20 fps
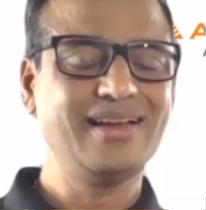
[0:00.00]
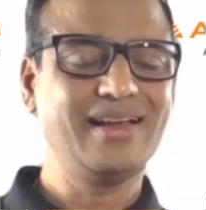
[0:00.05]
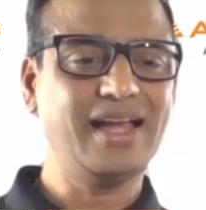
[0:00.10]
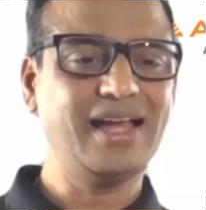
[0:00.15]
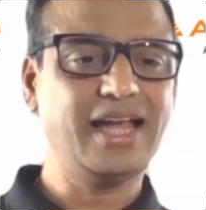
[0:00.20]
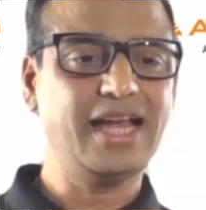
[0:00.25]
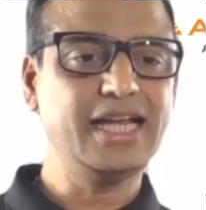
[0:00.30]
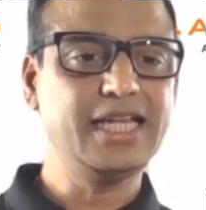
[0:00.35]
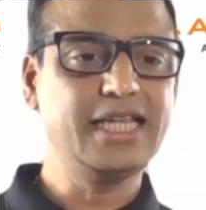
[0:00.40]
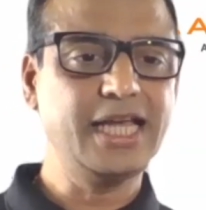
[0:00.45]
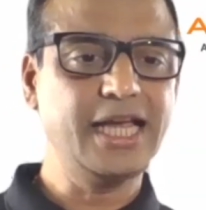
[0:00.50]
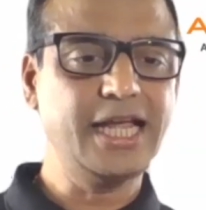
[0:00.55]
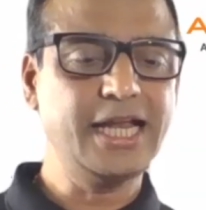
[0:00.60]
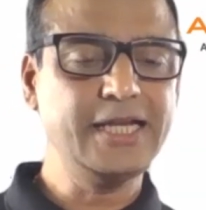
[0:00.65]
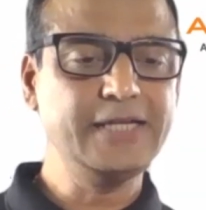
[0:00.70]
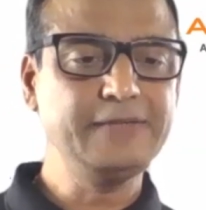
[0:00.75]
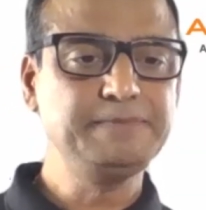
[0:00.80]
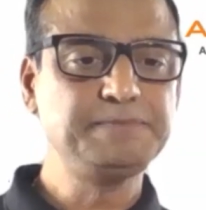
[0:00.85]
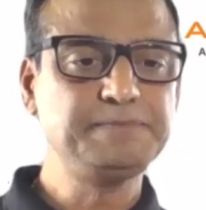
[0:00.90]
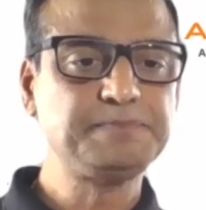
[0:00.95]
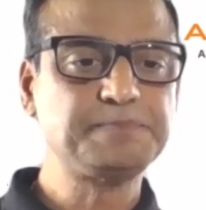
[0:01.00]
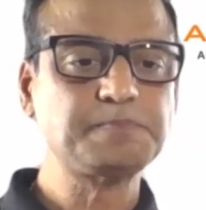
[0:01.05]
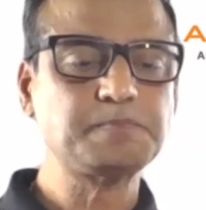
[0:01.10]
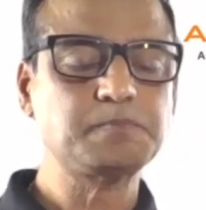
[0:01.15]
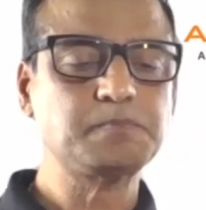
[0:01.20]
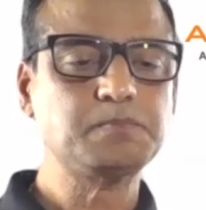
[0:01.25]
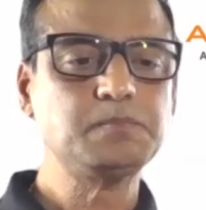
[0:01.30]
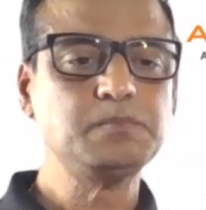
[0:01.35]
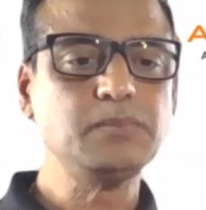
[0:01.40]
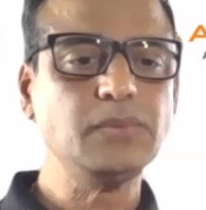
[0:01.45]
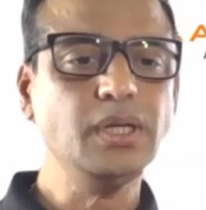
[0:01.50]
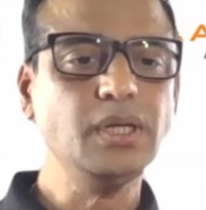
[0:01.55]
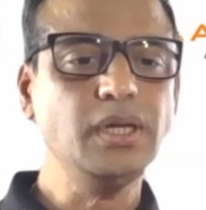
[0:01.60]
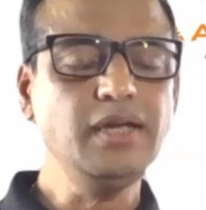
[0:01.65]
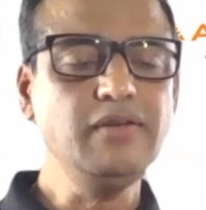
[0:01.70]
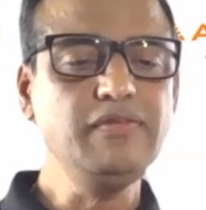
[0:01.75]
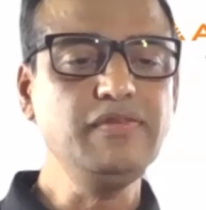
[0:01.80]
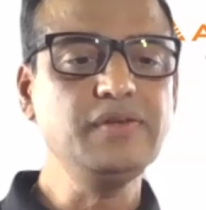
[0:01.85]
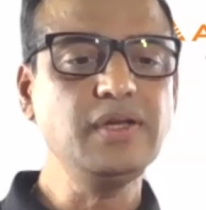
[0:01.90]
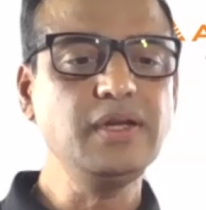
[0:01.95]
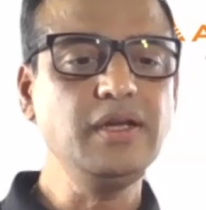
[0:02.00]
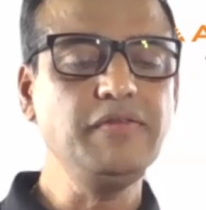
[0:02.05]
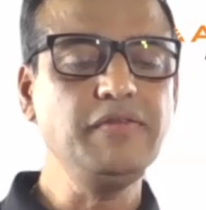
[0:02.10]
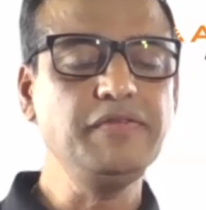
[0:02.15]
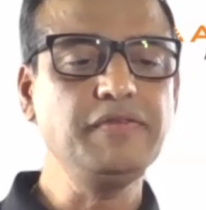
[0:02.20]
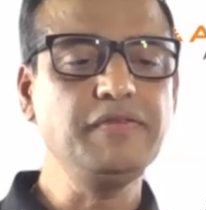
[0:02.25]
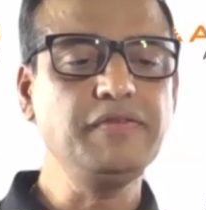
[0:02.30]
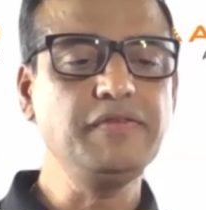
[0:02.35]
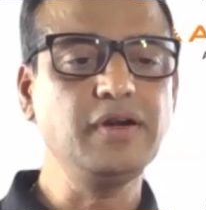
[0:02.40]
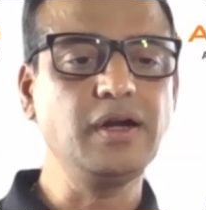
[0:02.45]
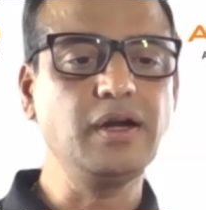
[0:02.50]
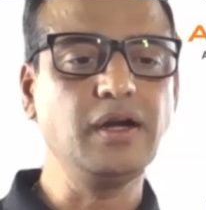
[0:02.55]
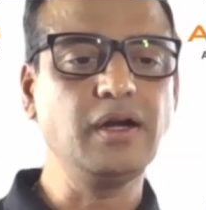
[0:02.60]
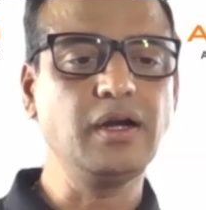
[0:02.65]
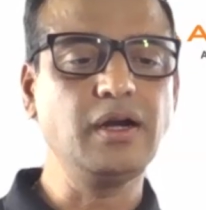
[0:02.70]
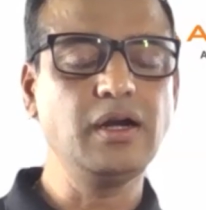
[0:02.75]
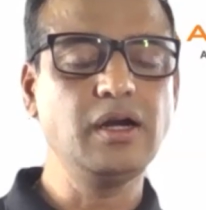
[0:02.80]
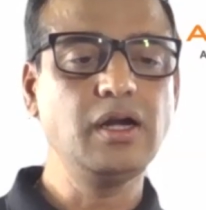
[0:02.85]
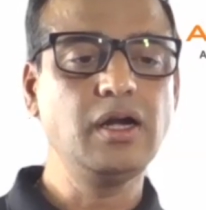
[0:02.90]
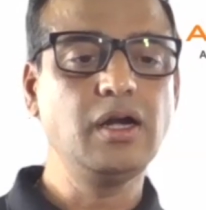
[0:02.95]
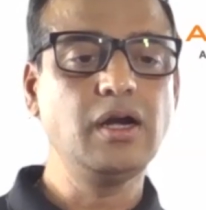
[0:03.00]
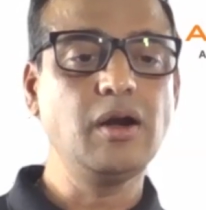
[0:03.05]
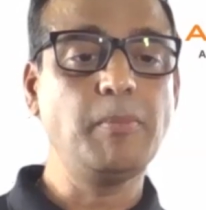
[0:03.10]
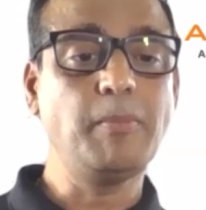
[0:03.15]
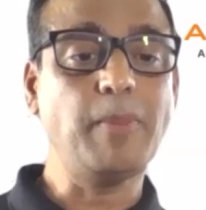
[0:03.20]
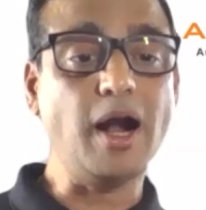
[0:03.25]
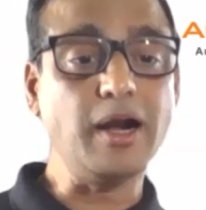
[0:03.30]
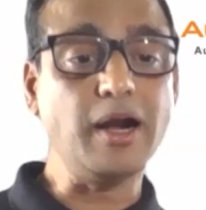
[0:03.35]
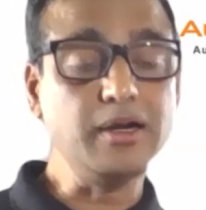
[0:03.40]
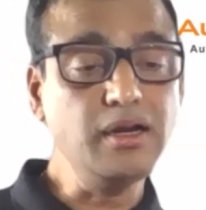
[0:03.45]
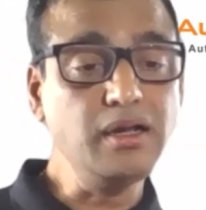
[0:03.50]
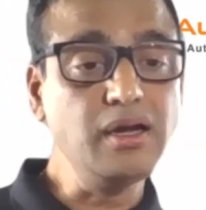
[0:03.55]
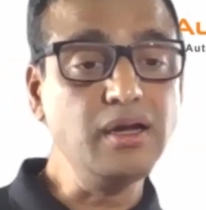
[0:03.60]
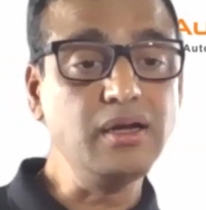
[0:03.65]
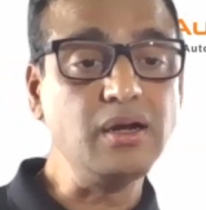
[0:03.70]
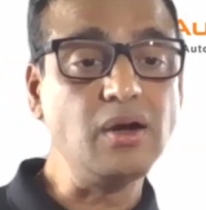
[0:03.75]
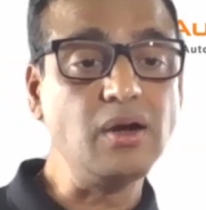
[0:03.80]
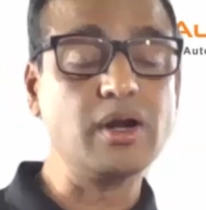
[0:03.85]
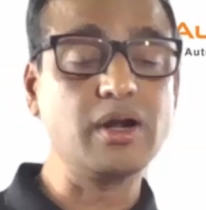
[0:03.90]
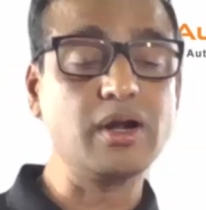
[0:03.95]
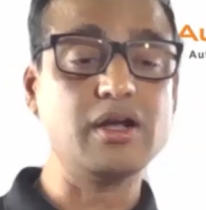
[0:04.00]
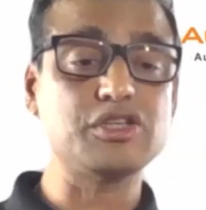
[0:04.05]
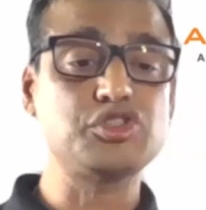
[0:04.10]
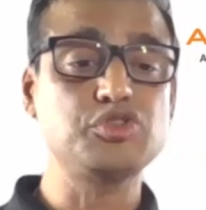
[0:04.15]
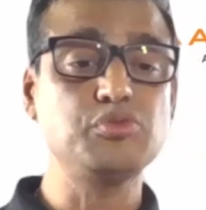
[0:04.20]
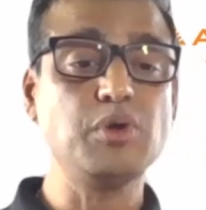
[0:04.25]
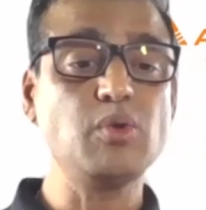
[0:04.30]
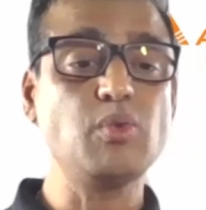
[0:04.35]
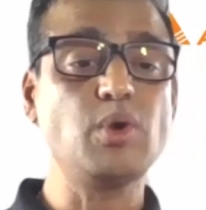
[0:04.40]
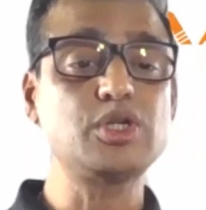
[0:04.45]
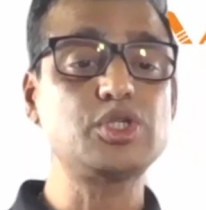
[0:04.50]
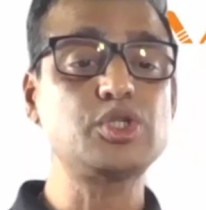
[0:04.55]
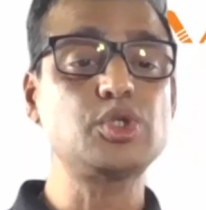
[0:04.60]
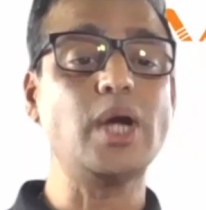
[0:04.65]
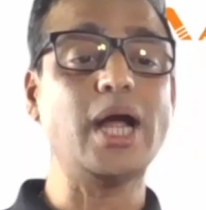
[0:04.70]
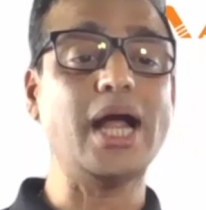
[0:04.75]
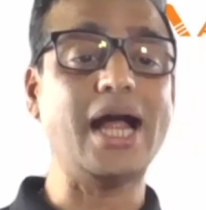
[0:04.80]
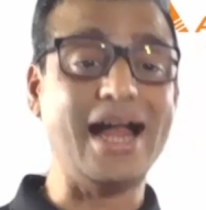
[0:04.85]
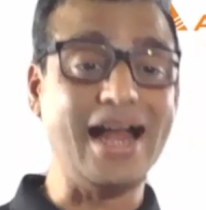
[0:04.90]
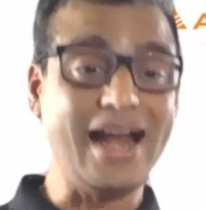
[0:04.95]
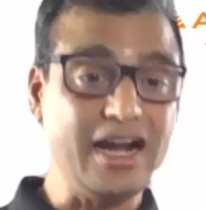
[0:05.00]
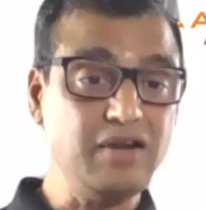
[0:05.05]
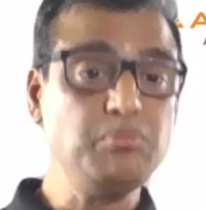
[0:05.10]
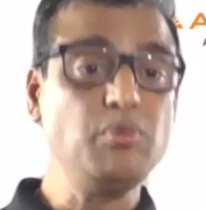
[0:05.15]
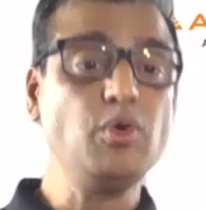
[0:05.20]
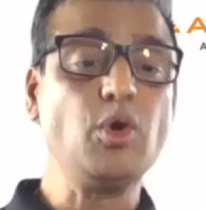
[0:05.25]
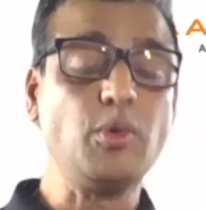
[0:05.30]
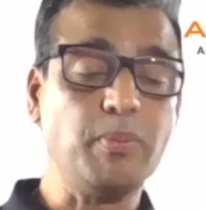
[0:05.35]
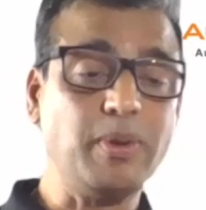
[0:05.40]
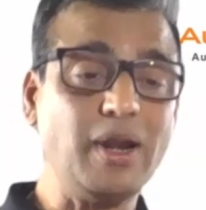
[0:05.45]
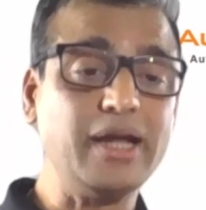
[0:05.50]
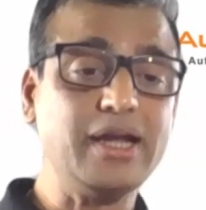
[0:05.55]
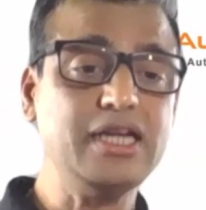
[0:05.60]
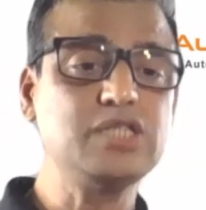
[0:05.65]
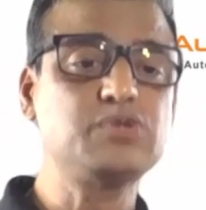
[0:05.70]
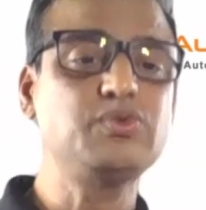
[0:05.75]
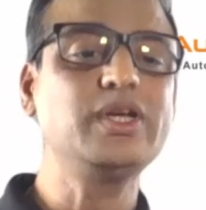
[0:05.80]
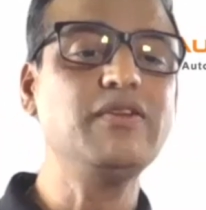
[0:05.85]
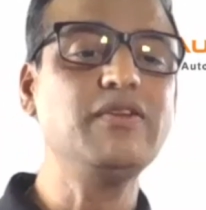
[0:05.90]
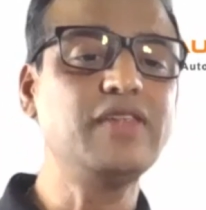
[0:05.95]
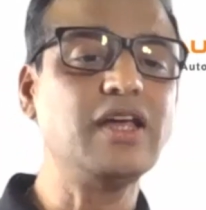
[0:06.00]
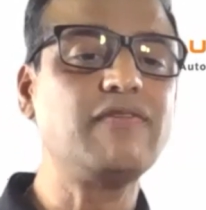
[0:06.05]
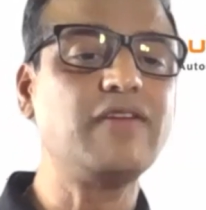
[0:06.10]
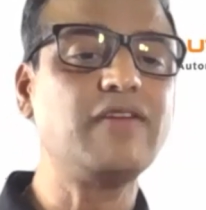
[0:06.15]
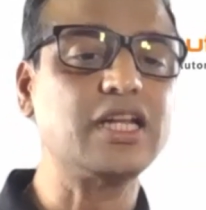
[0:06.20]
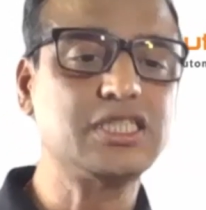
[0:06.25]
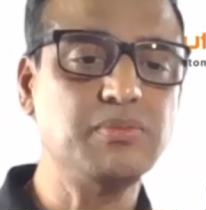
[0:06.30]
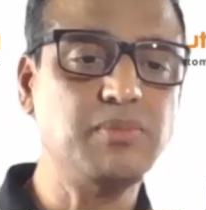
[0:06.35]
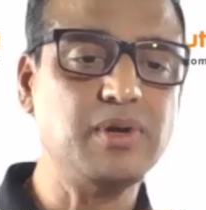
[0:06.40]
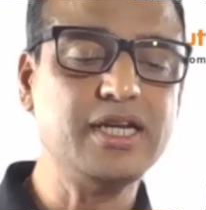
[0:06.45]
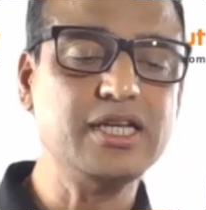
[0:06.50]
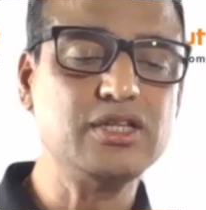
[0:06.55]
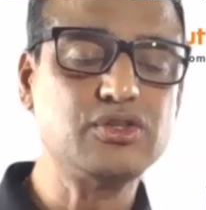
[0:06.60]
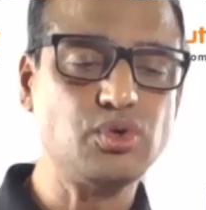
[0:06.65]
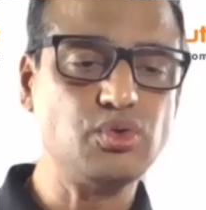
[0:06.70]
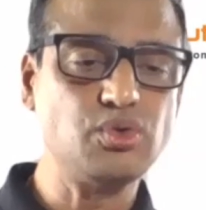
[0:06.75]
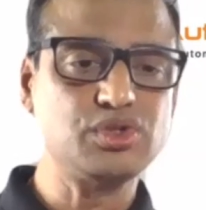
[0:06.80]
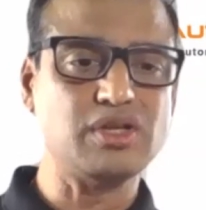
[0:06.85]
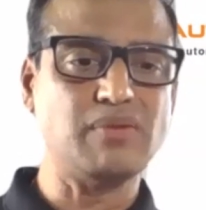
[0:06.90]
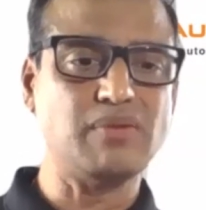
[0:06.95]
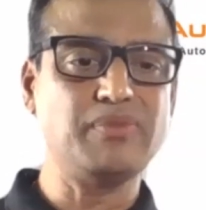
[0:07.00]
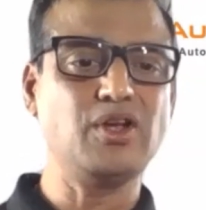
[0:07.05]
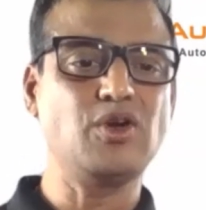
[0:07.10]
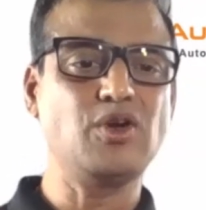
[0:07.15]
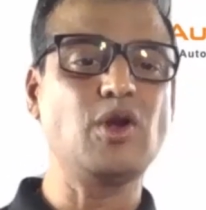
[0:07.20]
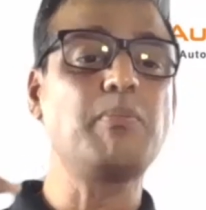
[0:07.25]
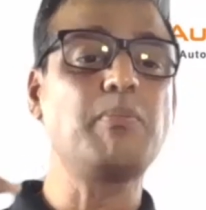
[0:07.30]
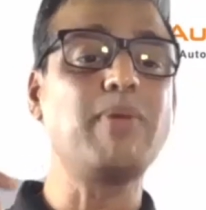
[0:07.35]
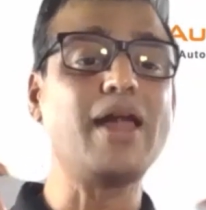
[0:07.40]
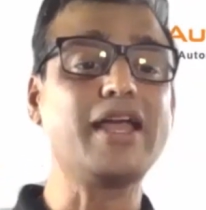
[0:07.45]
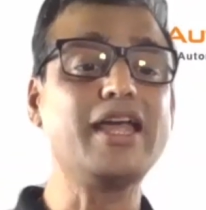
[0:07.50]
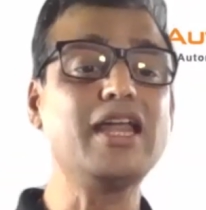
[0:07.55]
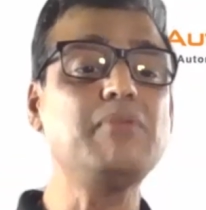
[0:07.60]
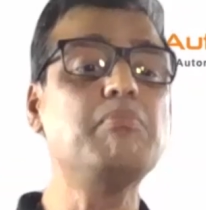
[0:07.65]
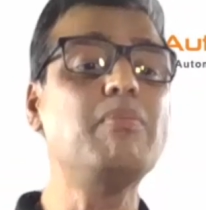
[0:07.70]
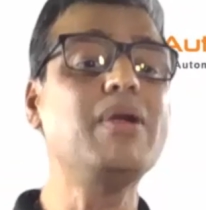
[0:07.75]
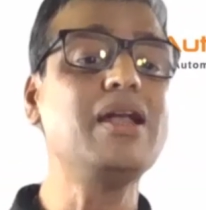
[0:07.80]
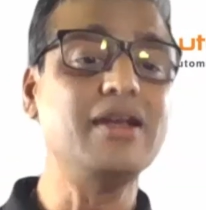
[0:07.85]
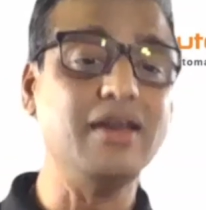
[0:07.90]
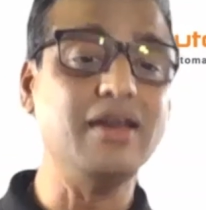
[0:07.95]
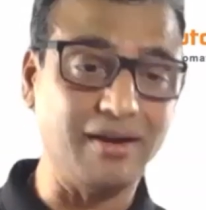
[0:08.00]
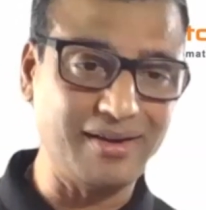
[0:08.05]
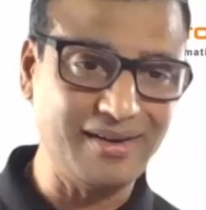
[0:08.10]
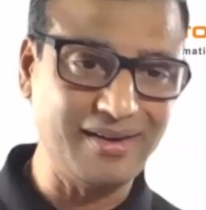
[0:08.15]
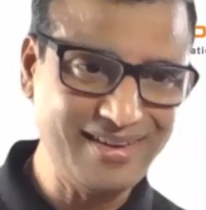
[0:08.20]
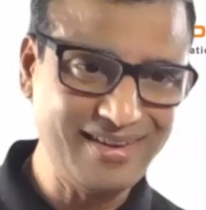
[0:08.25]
And then if a partner or a customer wants to add more plugins, we give that flexibility through something called Plugin Builder.